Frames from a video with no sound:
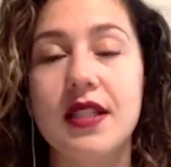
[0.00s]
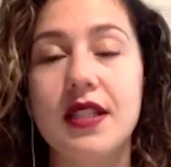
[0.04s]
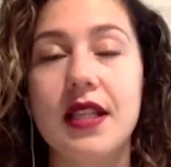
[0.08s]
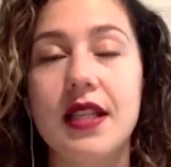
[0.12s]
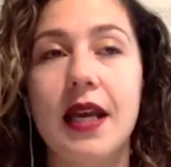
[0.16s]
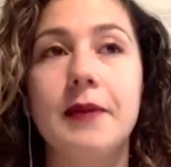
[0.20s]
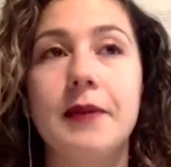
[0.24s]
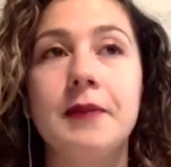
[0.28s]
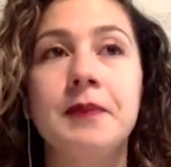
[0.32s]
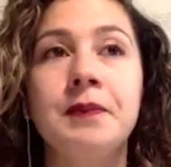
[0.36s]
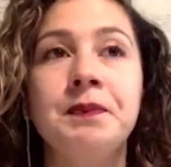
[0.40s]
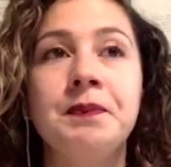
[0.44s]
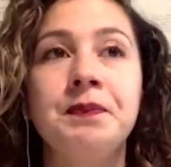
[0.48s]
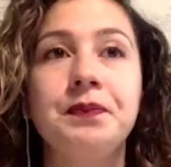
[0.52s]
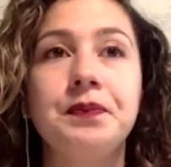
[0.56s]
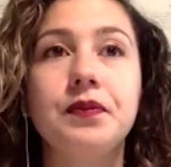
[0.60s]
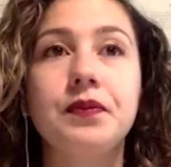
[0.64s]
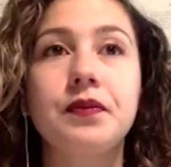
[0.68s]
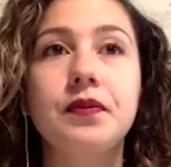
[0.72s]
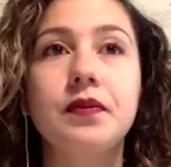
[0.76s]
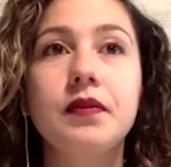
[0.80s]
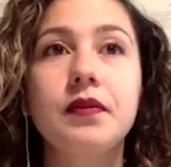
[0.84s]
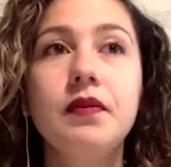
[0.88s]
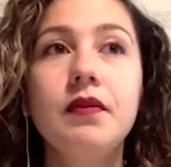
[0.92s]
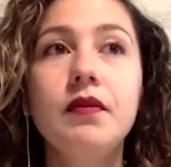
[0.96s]
And
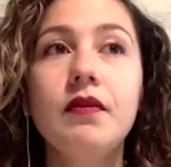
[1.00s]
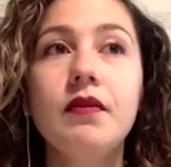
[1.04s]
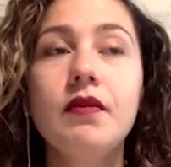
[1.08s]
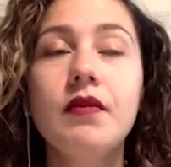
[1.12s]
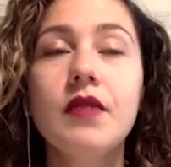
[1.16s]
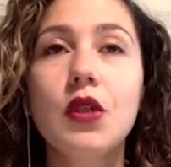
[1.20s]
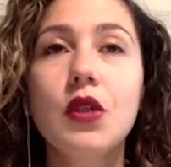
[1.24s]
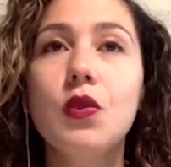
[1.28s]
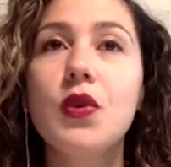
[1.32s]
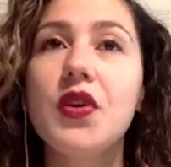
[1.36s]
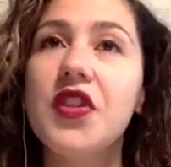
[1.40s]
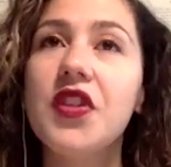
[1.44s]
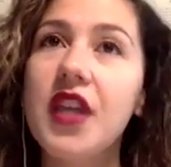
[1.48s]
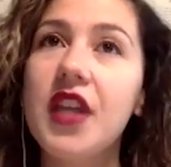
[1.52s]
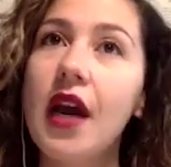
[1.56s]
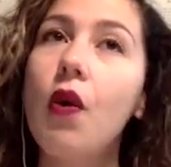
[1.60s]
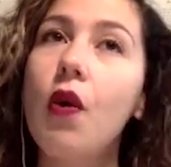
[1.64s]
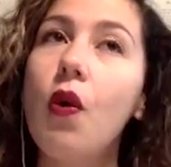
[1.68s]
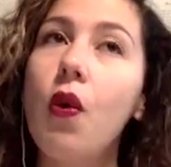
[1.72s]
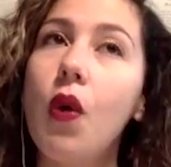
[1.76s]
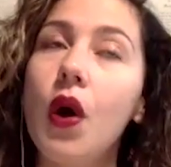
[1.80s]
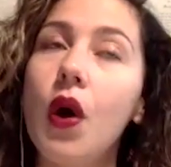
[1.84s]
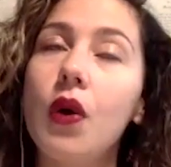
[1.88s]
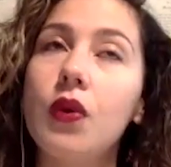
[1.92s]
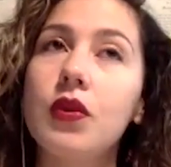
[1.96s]
with that
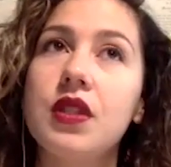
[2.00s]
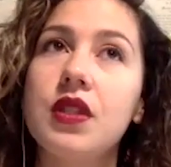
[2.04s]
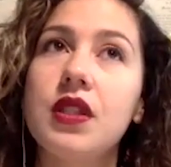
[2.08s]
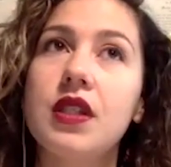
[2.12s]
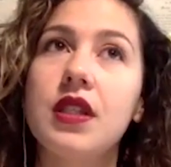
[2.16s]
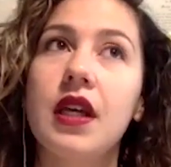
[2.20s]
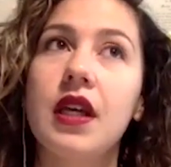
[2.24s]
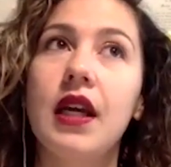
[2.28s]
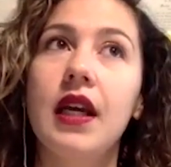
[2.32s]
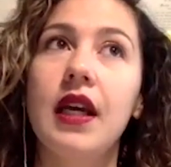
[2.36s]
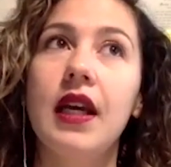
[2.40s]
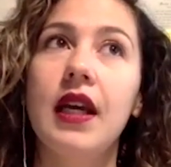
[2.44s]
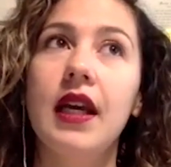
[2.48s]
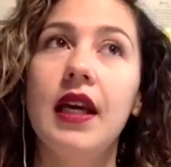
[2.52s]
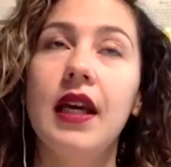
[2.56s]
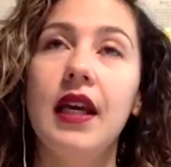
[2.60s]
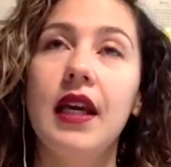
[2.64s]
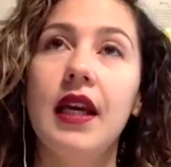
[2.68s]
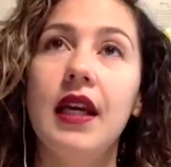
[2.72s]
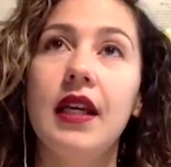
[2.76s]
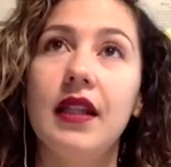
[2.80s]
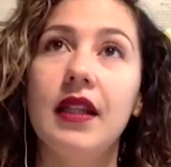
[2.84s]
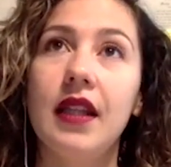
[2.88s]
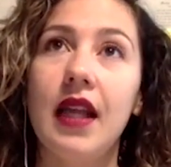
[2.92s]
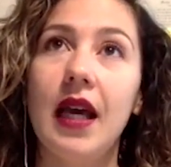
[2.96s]
quote,
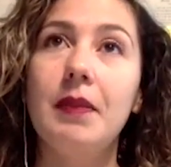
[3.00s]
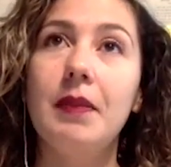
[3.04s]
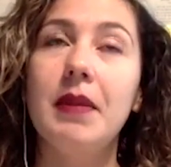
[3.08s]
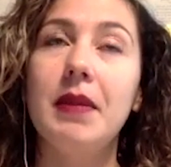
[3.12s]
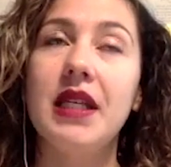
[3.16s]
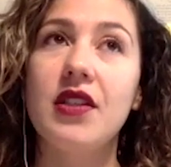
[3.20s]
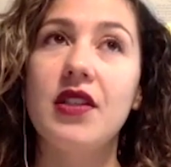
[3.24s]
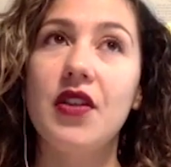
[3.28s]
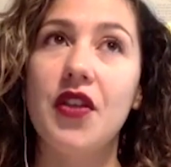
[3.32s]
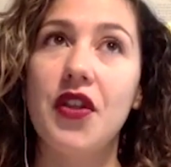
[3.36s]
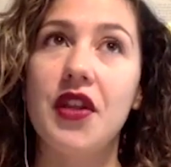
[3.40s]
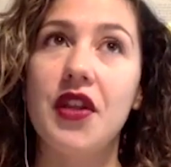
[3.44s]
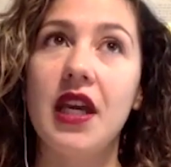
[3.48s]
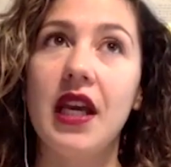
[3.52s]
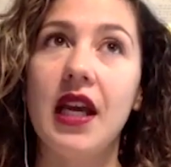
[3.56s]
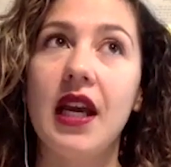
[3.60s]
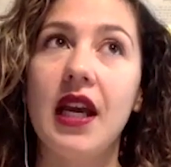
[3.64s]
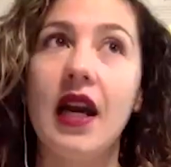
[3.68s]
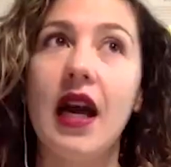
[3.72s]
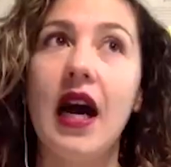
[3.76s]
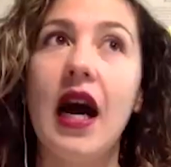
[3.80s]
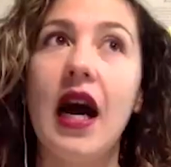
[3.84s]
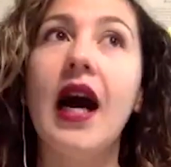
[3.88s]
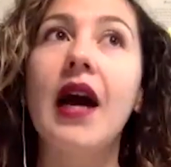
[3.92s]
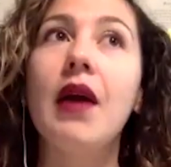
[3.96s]
it led me to think,
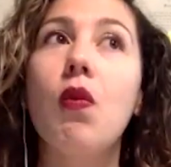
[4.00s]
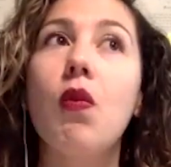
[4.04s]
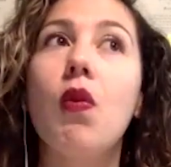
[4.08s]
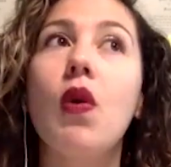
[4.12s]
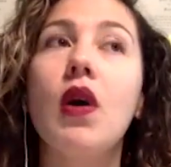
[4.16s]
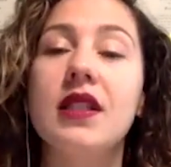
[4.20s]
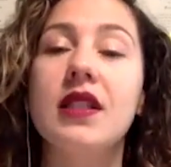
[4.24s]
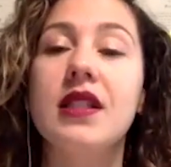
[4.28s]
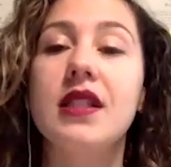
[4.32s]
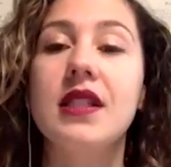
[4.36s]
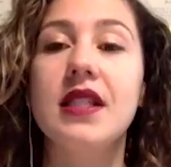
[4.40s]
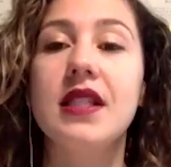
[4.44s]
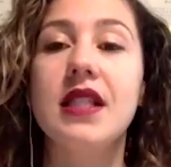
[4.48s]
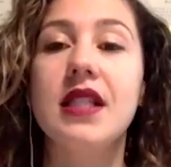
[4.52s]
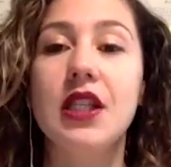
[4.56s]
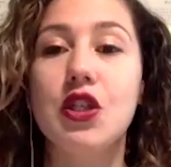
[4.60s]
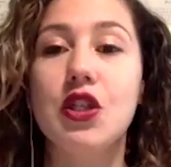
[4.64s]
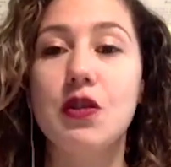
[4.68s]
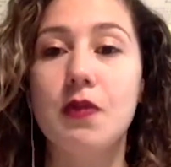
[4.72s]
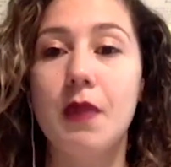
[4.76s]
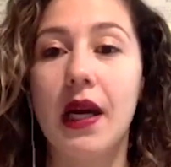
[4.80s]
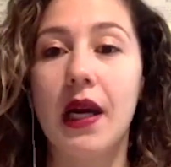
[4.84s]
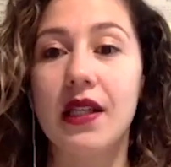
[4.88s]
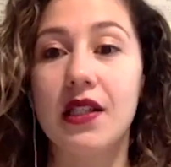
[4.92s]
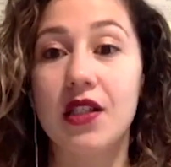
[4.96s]
I want to teach
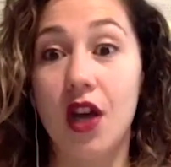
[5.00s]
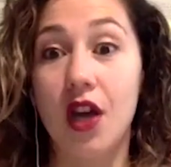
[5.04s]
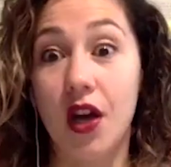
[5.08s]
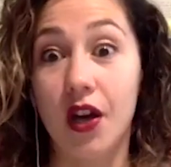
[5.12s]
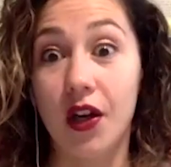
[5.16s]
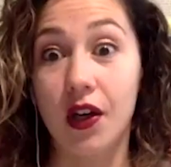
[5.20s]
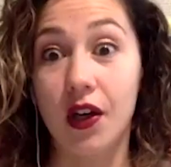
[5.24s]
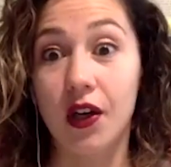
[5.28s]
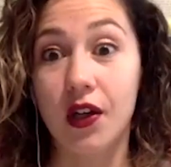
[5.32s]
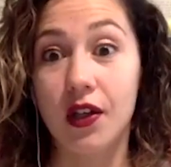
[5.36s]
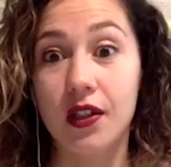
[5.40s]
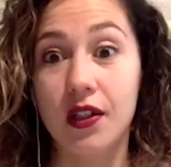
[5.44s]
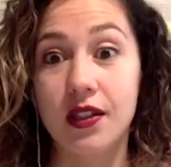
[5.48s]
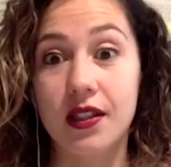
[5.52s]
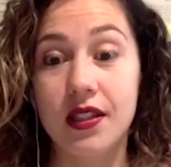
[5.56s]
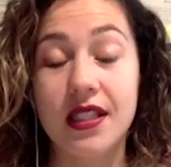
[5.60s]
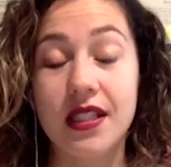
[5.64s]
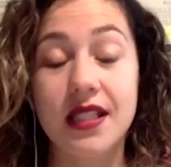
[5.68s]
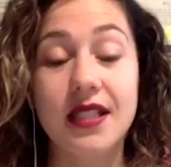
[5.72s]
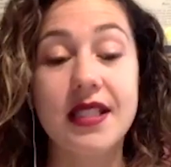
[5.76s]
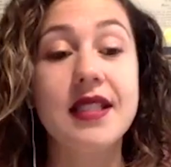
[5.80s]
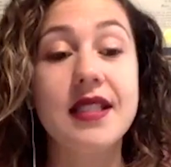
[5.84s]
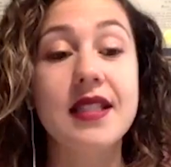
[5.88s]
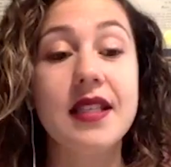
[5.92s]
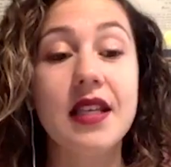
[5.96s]
my daughter to
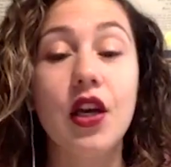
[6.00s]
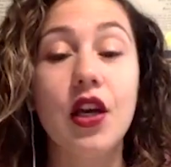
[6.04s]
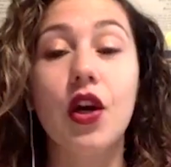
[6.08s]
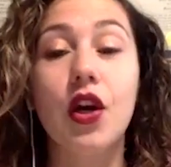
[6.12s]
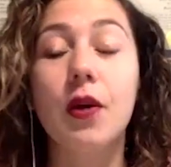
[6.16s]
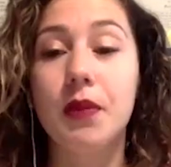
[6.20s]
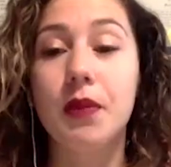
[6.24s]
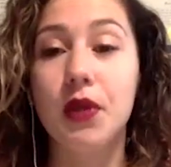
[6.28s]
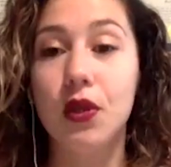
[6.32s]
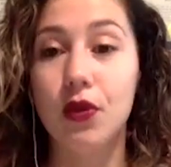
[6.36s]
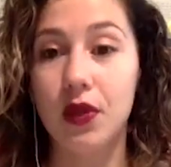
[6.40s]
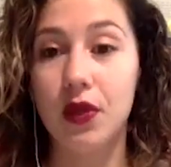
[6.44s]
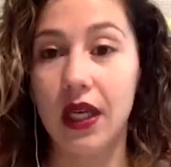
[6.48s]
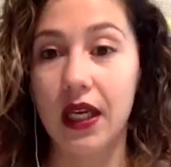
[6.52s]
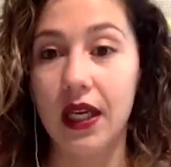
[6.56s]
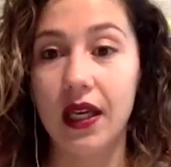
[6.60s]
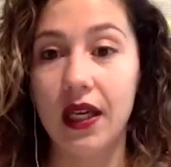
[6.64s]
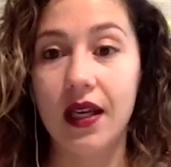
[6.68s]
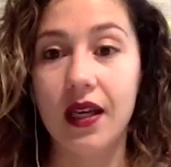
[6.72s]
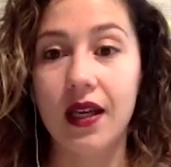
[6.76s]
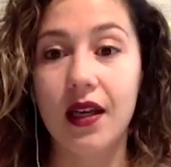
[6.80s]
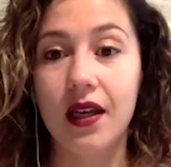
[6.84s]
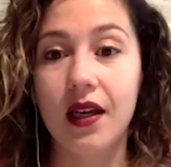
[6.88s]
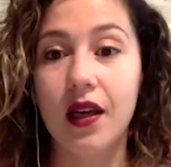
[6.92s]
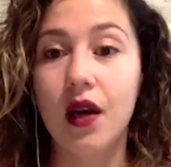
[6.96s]
see her beauty
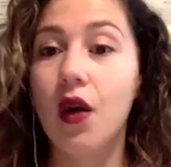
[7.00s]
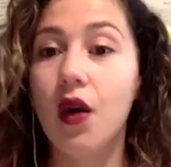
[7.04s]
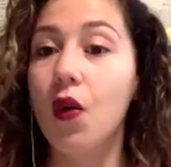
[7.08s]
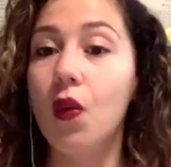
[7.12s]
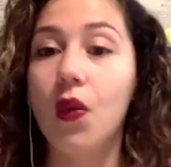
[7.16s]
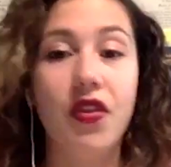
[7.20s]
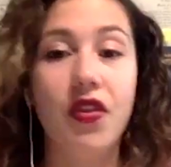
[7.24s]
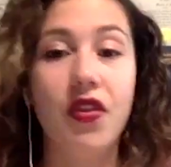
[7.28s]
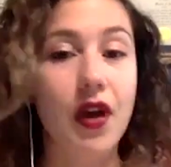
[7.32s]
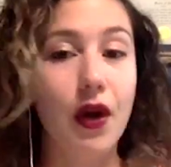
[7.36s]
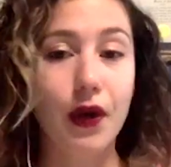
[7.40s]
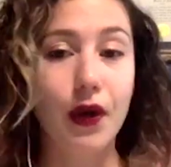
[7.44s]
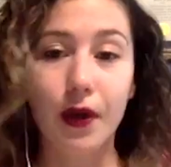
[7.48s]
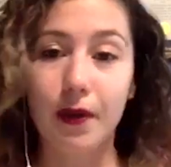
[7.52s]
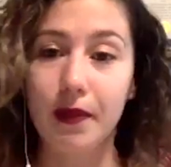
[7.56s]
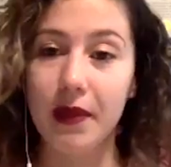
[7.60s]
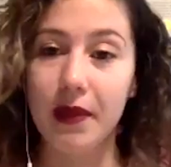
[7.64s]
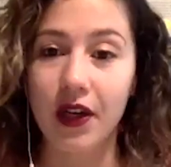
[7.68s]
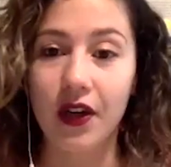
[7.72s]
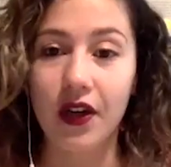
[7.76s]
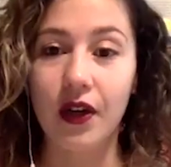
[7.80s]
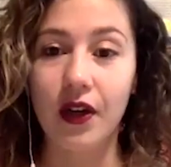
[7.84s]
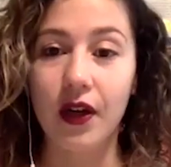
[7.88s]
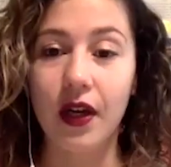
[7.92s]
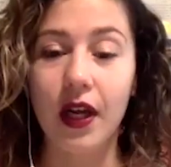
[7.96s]
without a
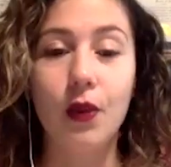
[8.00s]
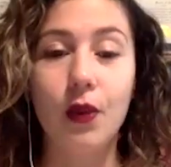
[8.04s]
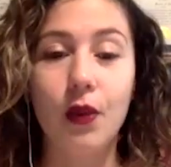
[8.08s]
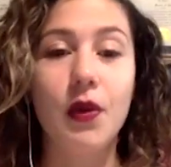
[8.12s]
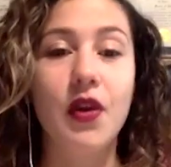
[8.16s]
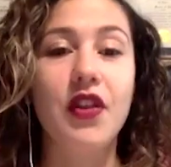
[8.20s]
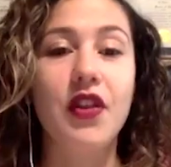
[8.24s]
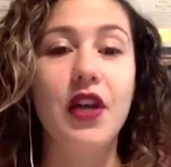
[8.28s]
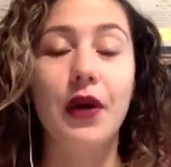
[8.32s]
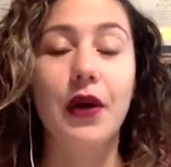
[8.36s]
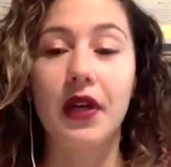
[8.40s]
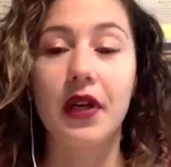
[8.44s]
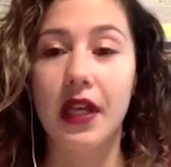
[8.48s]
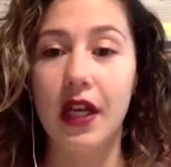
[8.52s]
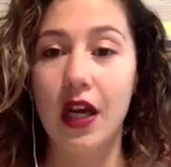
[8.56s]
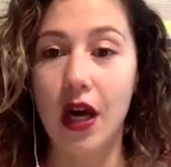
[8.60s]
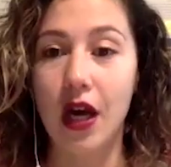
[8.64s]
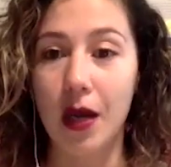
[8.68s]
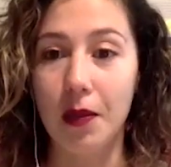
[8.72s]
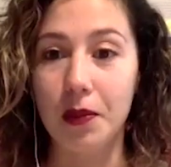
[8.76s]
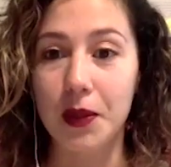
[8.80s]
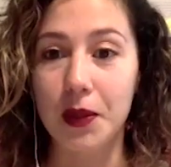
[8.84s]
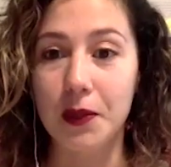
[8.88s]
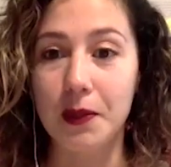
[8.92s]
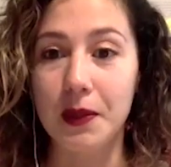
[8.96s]
mirror and without any
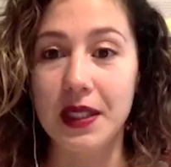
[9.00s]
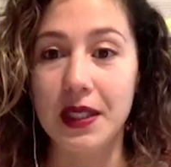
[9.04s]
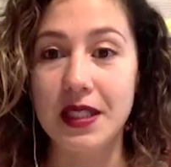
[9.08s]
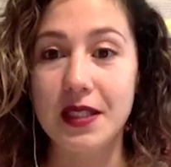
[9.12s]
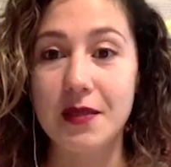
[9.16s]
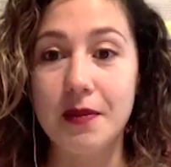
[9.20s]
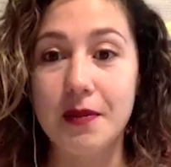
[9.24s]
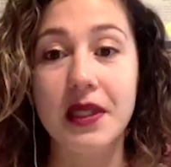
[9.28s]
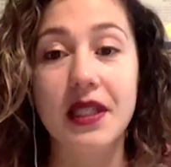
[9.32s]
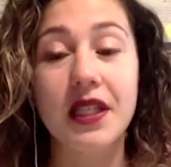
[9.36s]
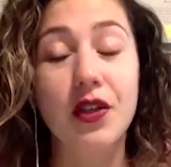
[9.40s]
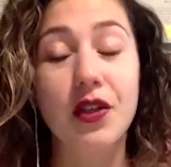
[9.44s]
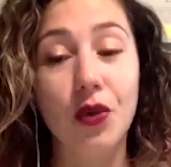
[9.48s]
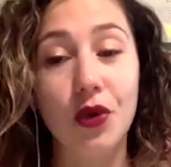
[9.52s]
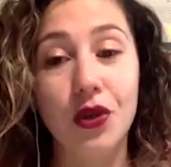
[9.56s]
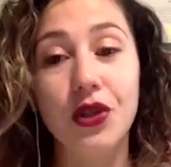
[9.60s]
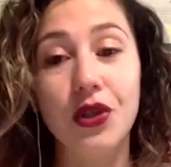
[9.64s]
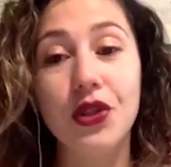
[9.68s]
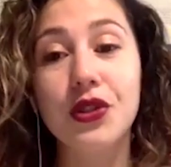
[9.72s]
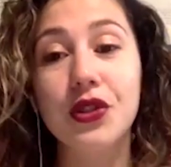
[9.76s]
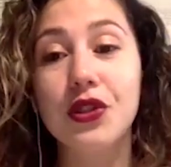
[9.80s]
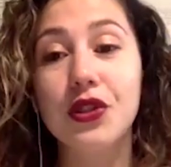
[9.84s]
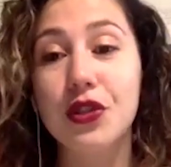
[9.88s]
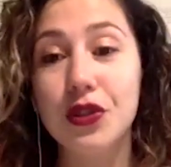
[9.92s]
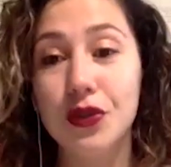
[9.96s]
compliments. But in order
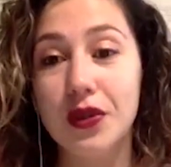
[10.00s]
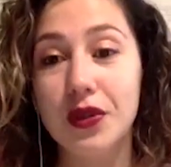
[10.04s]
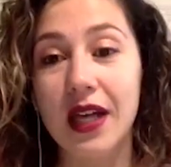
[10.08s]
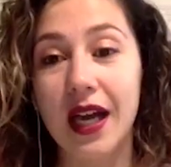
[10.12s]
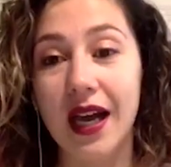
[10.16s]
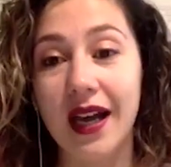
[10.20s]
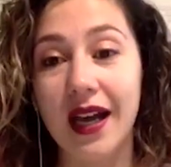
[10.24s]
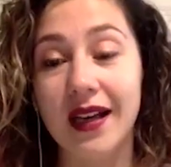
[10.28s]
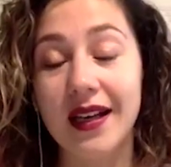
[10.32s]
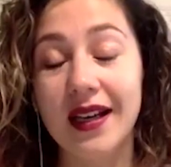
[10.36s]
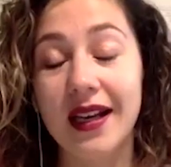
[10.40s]
to do that,